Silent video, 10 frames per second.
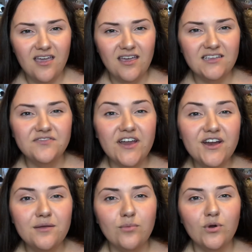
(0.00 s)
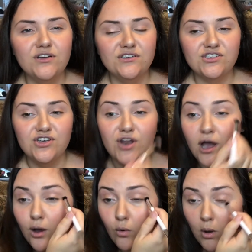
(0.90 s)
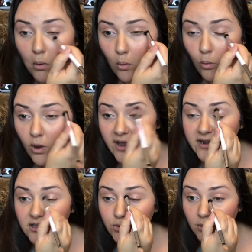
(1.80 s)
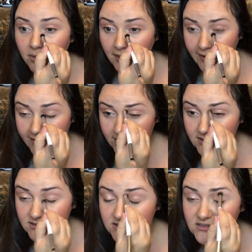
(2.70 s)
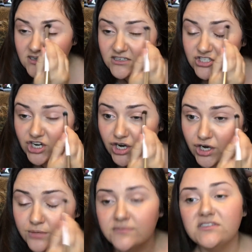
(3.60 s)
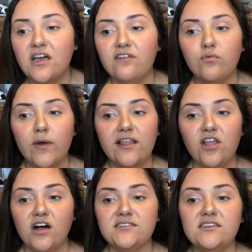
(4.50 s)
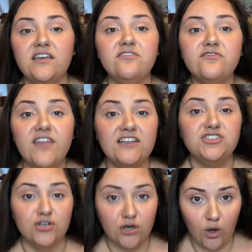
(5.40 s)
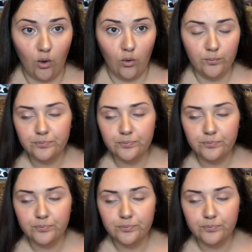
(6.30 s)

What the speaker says: It's very important to know what your plan is in terms of weight loss if that's your goal.